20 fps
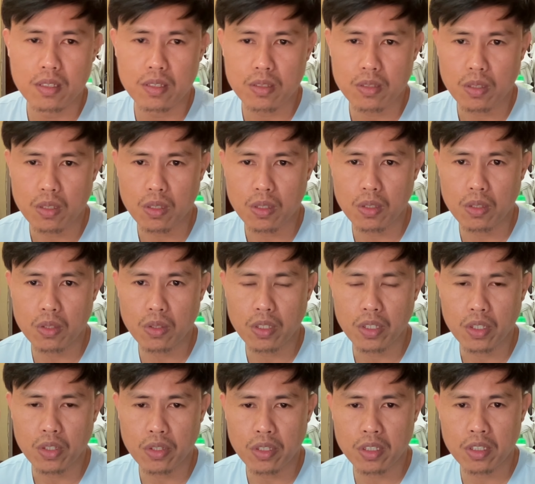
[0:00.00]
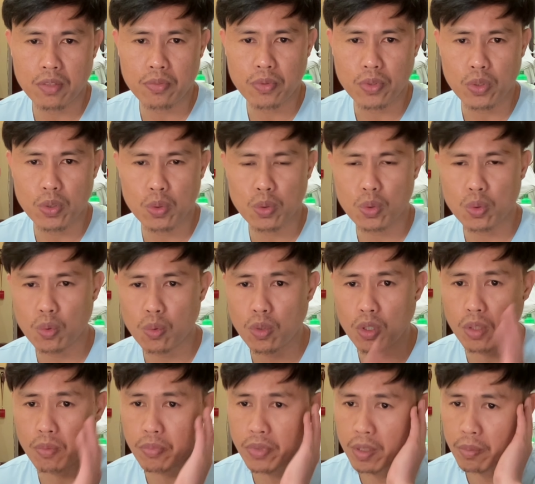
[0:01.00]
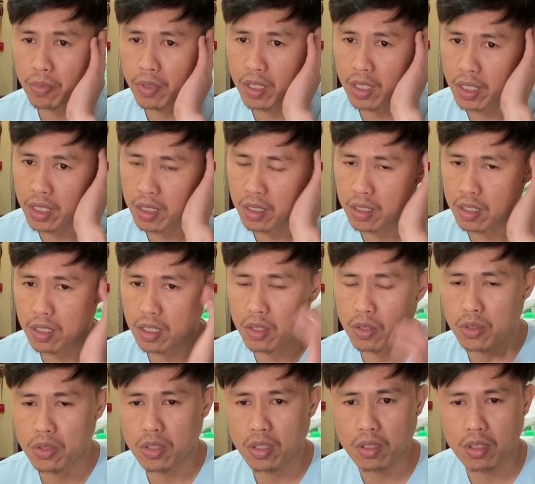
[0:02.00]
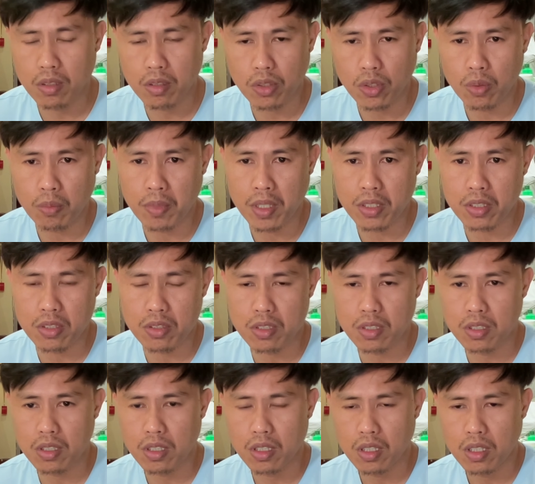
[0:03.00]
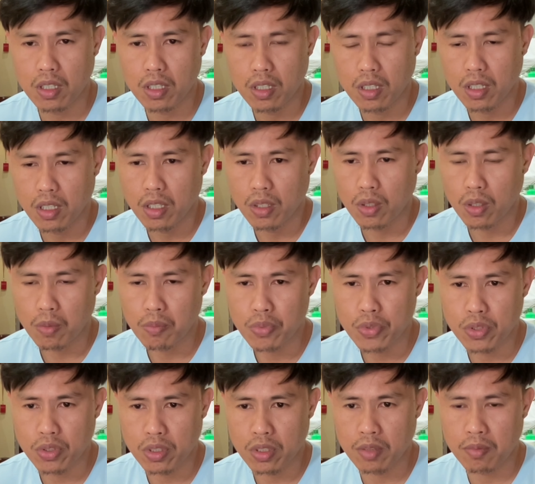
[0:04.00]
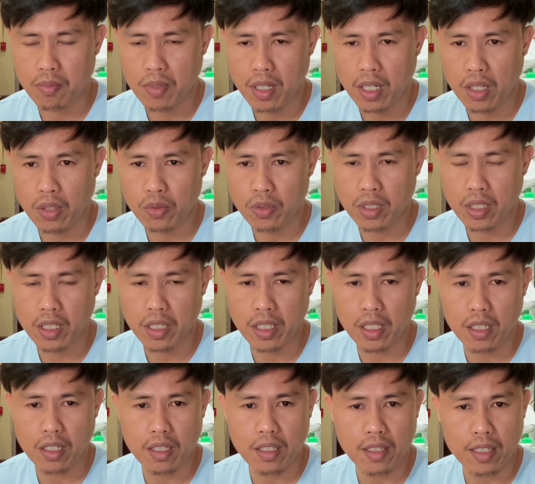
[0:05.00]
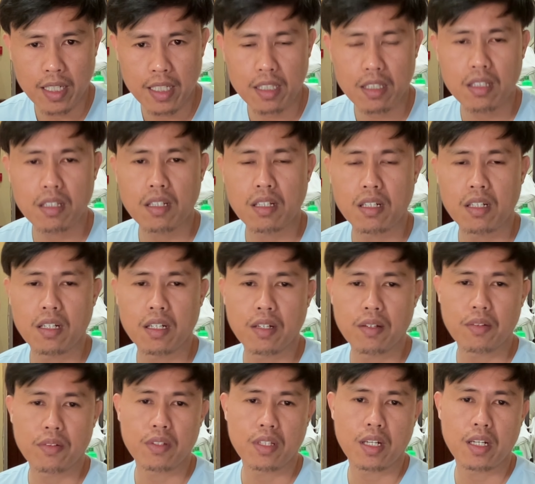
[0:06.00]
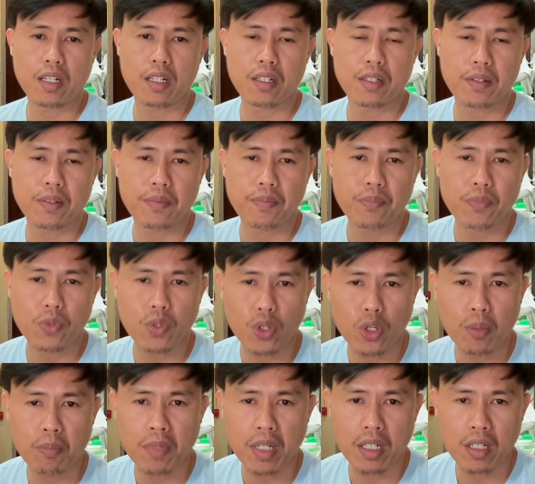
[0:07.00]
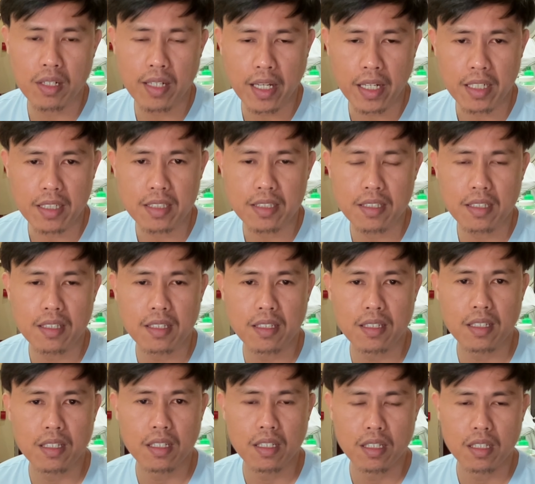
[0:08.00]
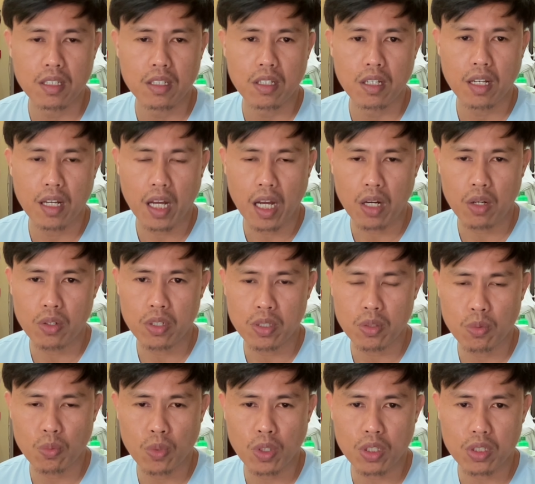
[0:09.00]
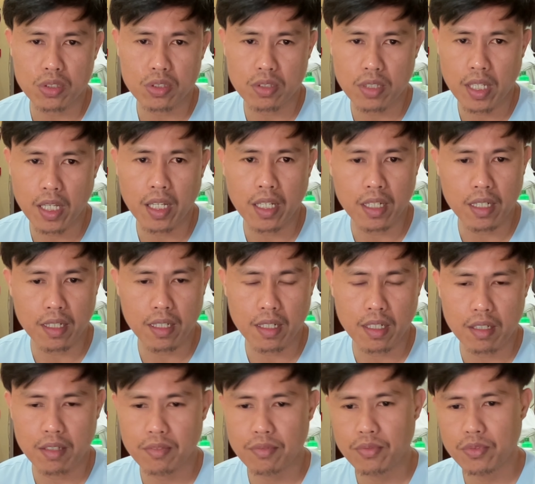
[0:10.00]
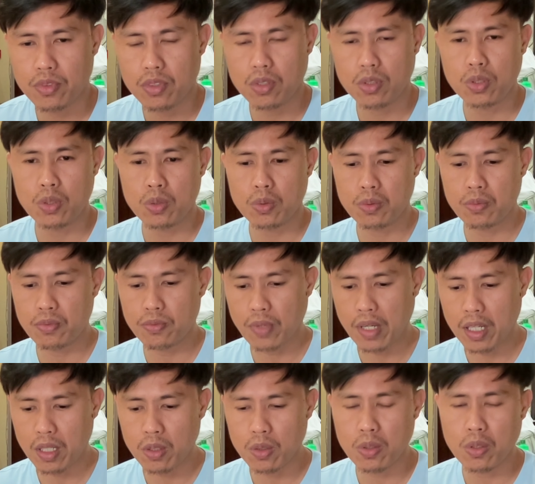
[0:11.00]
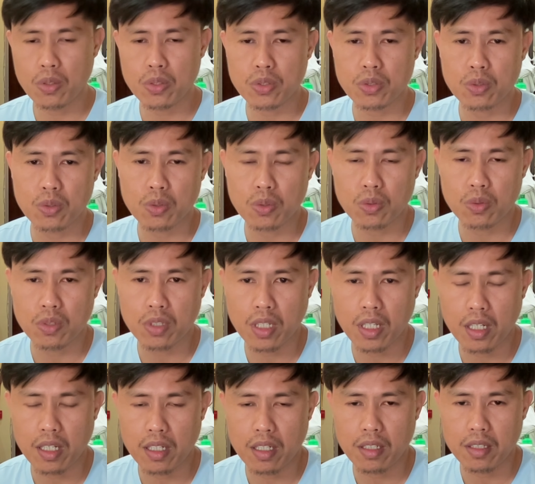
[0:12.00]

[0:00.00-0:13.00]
So in order for you to walk properly, in you must observe how the not uh, the normal leg, how it walks, then you follow also to the